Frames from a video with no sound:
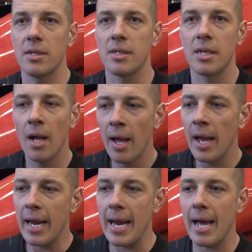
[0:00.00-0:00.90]
because
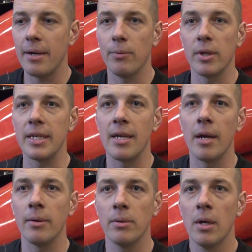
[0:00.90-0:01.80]
he hadn't really
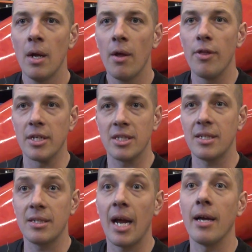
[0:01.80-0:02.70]
done this
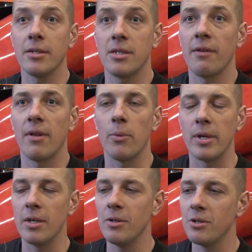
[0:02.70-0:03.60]
tile stuff that we
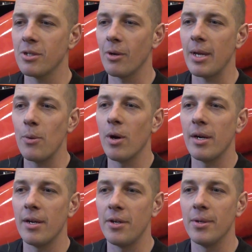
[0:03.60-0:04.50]
do, so he
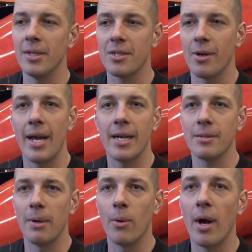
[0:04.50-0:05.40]
wanted to do it. So I
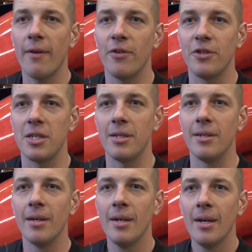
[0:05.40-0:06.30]
asked my wife if she'd
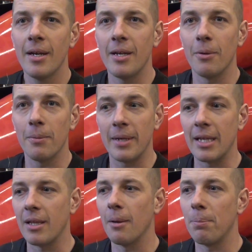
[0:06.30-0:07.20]

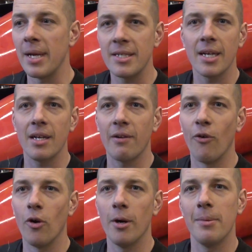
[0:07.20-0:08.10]
get the plane tickets
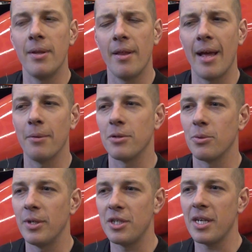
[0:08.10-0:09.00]
for him, and then that was
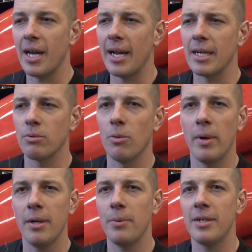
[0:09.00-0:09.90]
when she kind of asked, well,
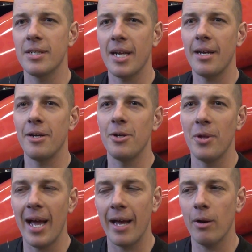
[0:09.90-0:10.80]
when did we decide to do
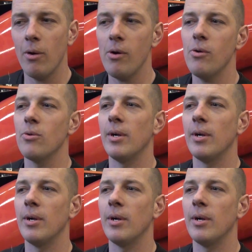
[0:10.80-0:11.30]
that? Oh,